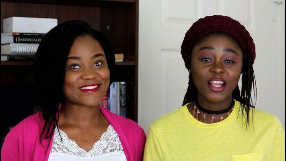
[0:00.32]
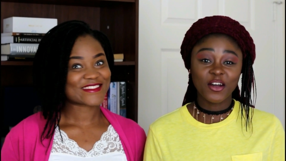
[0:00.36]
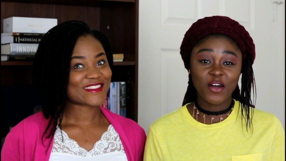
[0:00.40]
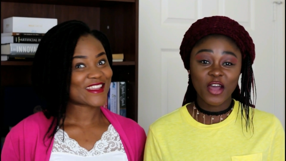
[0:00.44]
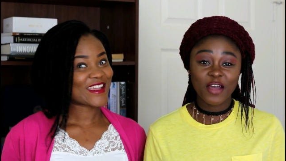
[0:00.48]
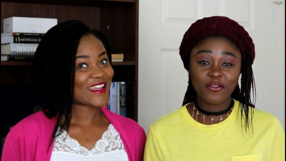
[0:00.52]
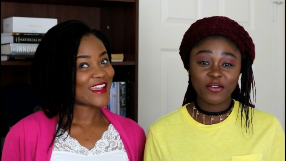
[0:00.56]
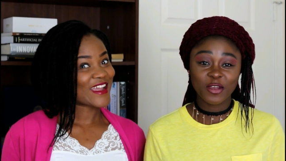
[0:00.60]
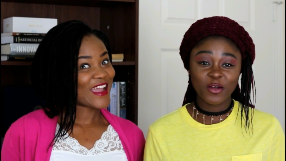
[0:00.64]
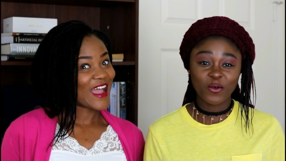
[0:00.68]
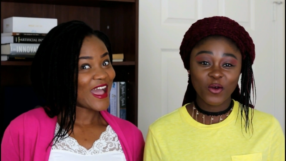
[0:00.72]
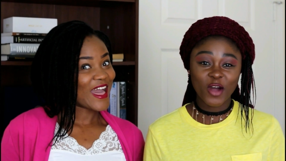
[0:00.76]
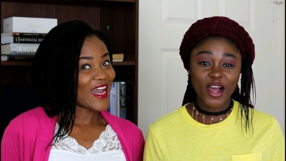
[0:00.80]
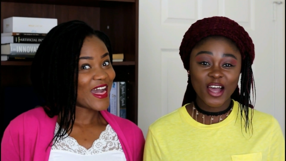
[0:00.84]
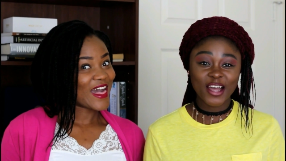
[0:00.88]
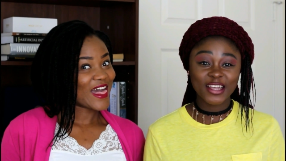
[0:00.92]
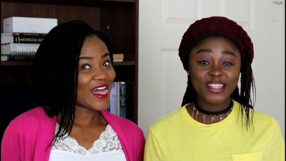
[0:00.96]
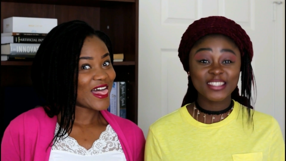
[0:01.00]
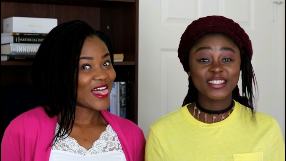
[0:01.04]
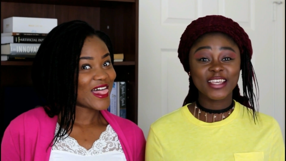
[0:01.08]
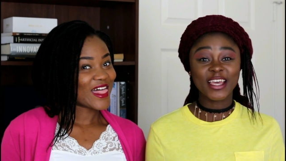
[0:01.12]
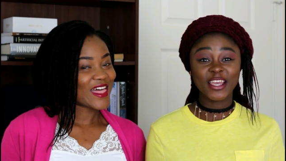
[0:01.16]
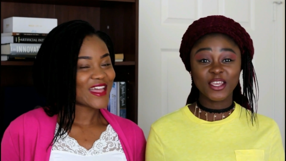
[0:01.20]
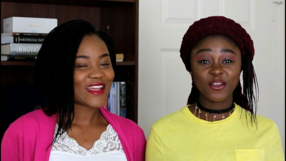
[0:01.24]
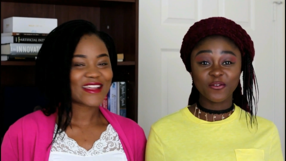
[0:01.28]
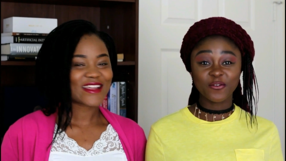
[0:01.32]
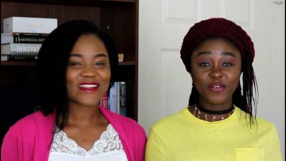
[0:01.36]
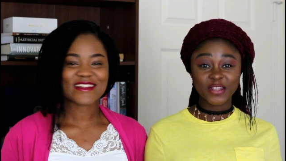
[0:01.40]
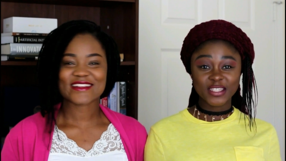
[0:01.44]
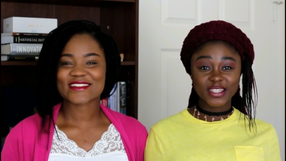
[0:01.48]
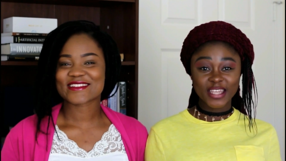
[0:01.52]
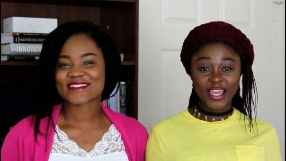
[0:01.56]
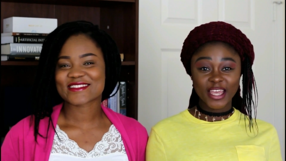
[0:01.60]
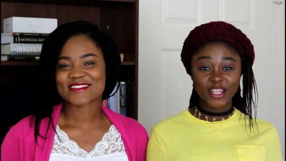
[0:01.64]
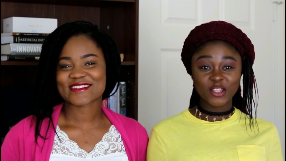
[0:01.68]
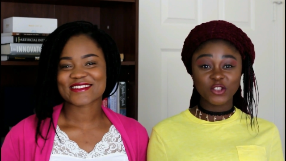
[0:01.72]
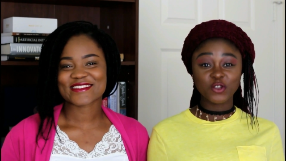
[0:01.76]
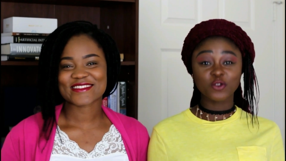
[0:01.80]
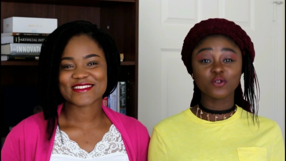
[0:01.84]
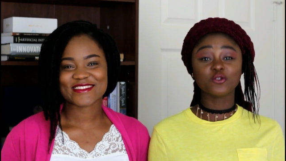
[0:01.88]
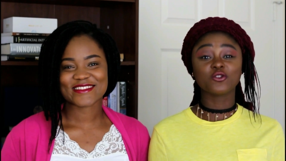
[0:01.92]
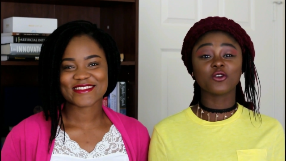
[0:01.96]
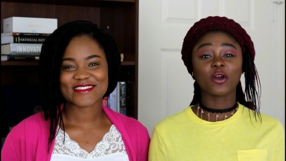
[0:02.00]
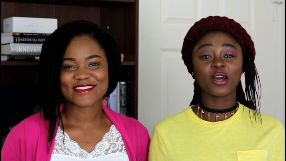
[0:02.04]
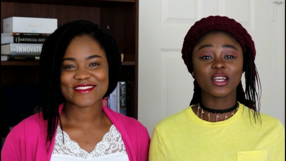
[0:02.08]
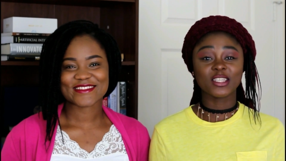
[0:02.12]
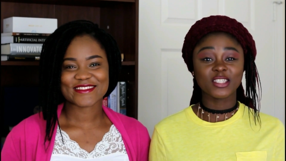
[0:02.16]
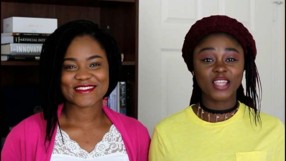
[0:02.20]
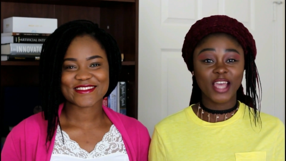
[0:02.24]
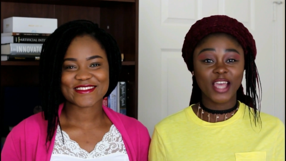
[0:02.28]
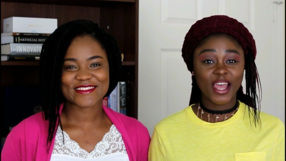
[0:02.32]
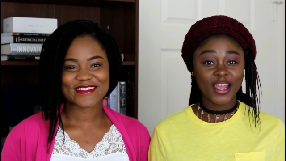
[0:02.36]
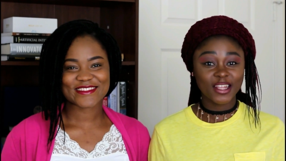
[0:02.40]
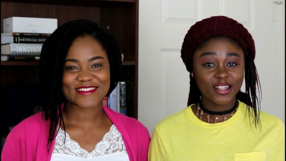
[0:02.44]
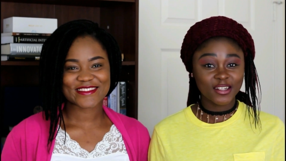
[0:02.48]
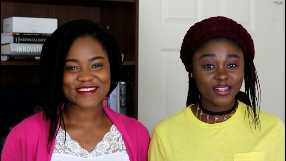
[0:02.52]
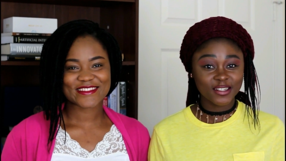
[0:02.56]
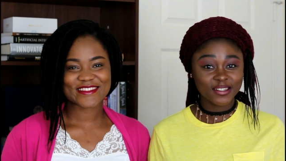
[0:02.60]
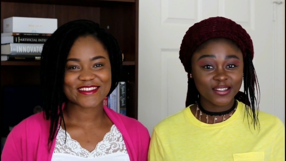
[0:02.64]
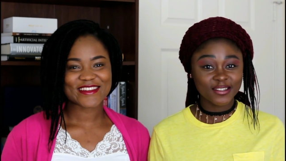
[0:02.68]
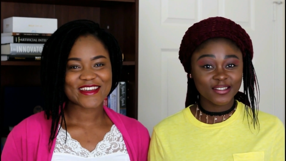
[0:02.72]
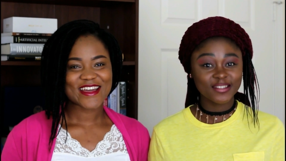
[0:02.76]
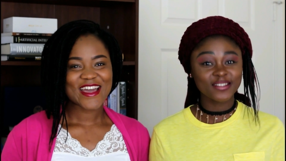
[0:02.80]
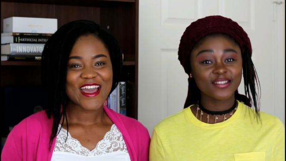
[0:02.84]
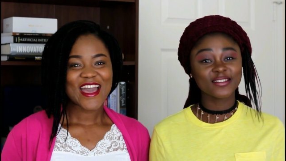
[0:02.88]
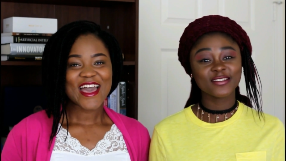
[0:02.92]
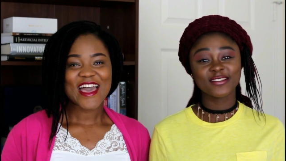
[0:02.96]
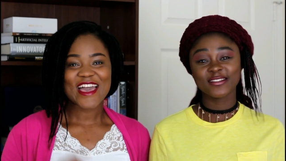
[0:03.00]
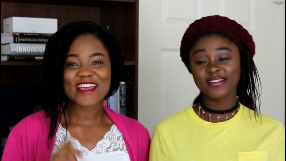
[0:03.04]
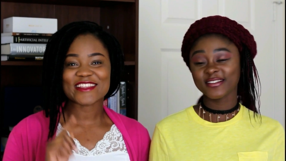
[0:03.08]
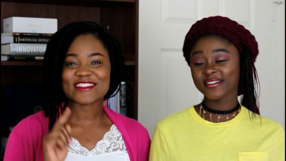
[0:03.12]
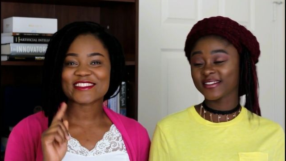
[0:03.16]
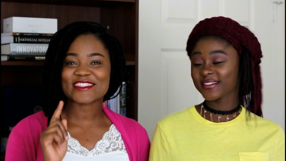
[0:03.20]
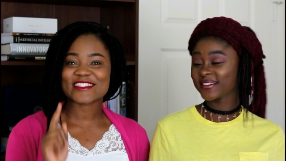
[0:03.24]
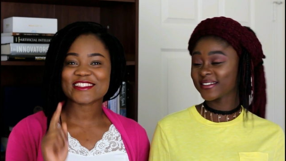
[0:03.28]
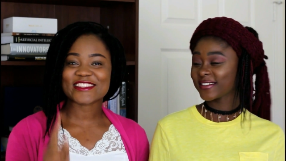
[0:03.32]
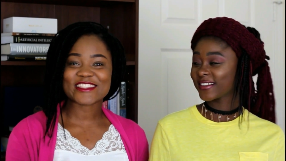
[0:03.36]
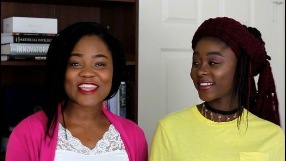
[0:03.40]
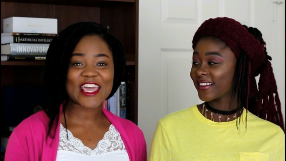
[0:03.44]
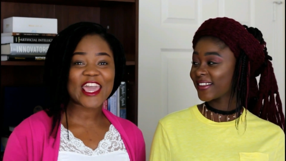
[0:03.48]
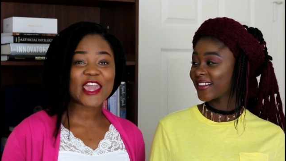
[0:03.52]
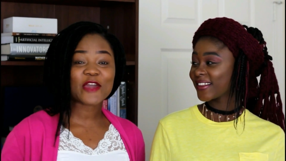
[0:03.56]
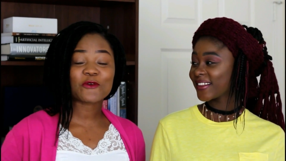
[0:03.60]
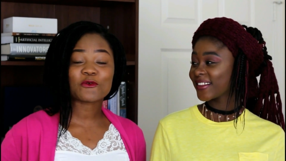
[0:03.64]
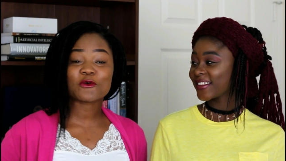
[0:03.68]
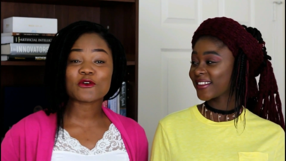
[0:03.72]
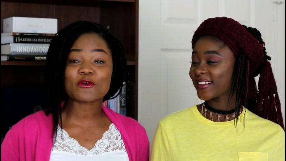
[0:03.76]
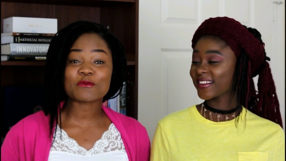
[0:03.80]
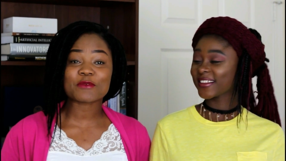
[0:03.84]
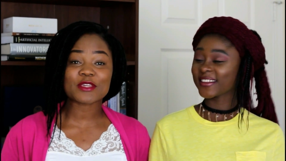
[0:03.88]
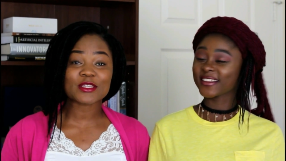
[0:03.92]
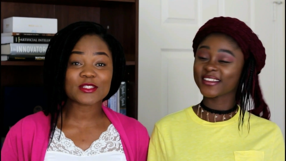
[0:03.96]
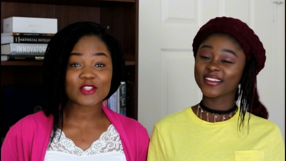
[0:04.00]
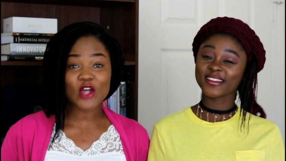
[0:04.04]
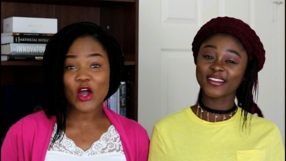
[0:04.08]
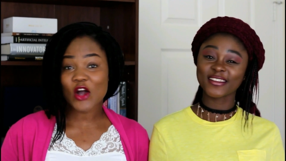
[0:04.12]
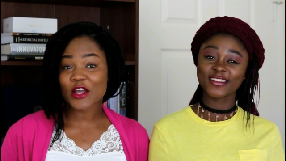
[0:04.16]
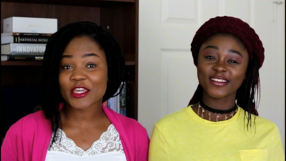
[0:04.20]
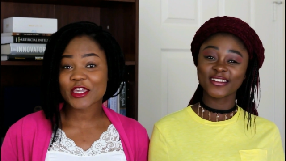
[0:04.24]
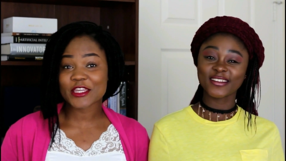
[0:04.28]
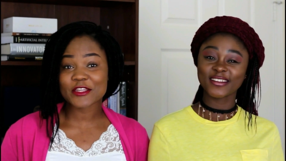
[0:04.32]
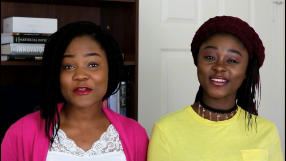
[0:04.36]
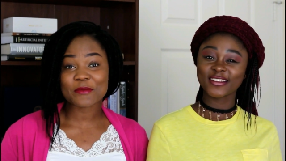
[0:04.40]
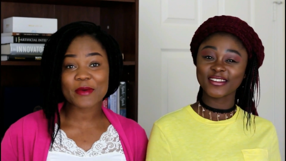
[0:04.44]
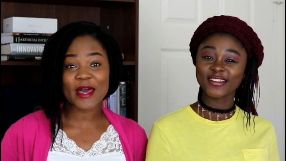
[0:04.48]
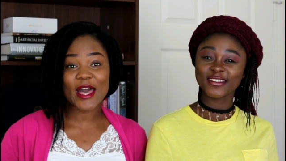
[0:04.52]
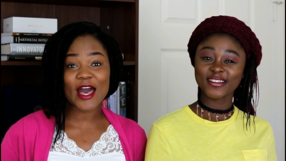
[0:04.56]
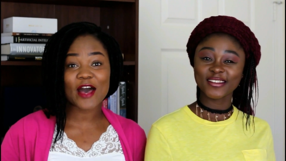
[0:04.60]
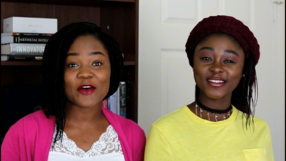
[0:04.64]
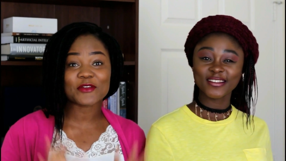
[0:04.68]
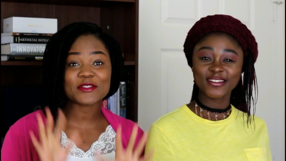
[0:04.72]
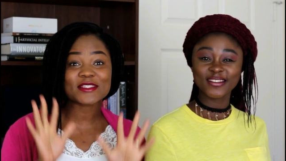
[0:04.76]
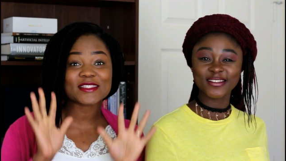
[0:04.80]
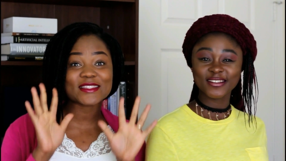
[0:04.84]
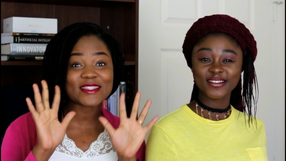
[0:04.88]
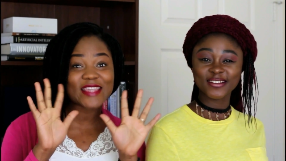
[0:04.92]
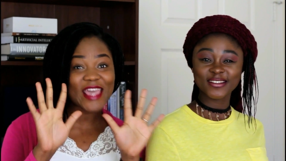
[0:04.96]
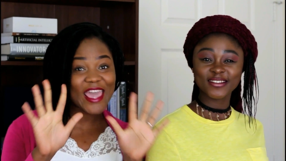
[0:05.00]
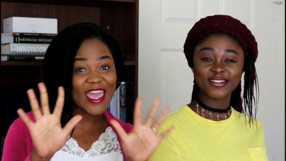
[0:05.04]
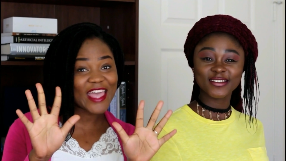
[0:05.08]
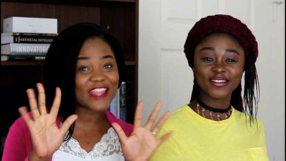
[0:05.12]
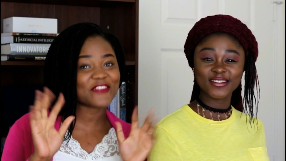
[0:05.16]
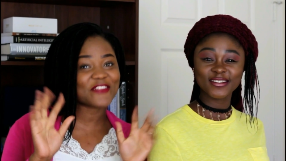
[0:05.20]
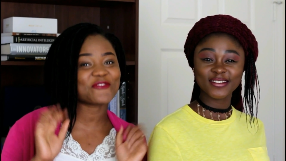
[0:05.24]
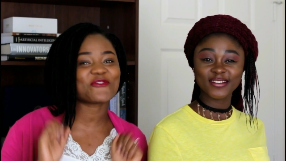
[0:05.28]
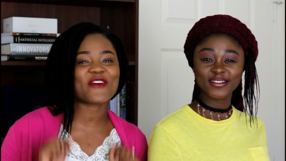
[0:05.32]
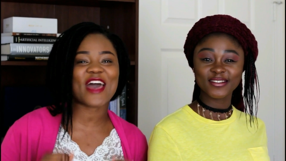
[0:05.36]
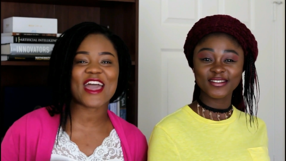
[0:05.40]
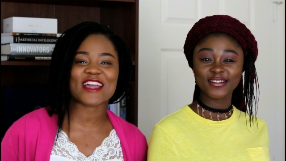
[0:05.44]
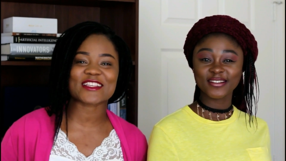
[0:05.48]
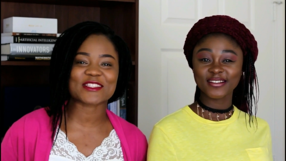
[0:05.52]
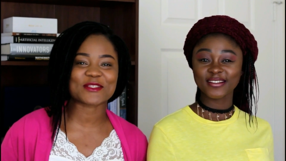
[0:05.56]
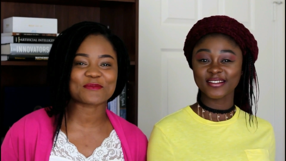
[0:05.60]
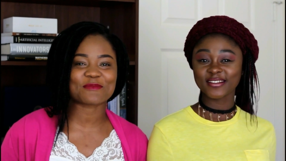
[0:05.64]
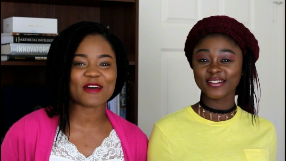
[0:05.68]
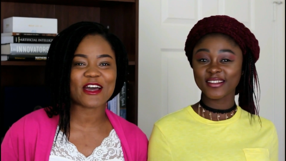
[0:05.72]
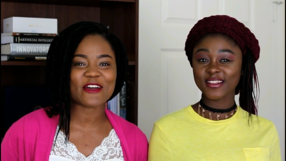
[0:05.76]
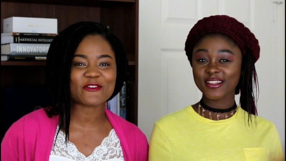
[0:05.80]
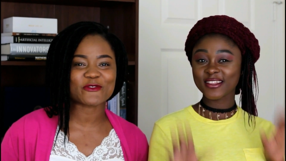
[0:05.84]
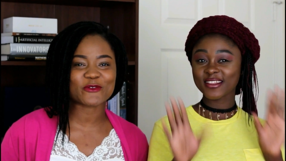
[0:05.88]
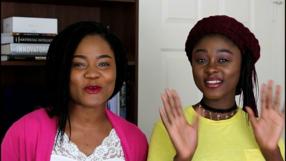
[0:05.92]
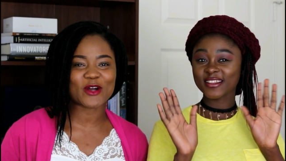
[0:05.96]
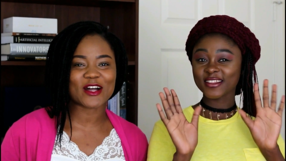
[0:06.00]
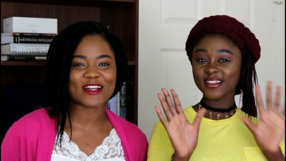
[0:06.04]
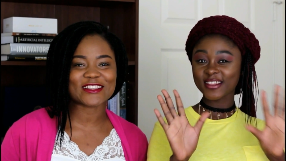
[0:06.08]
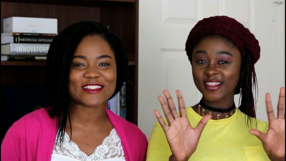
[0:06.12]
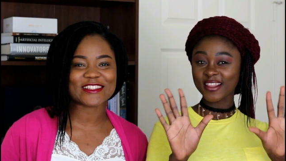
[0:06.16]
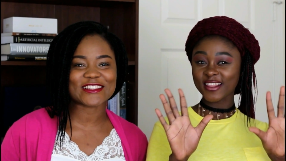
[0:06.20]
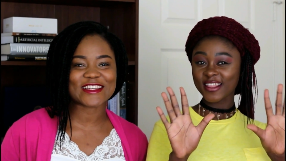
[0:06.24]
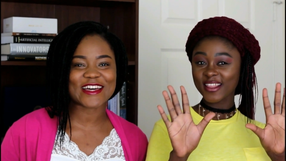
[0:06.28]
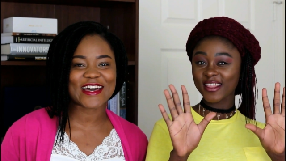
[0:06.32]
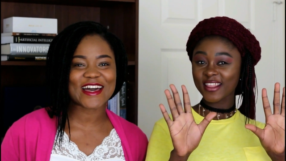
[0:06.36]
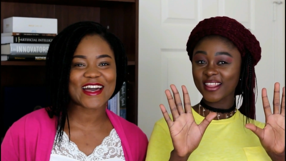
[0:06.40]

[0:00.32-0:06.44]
Speaker 1: everyone! Thank you for staying tuned to our channel and today we'll be talking about 10 facts about Rwanda.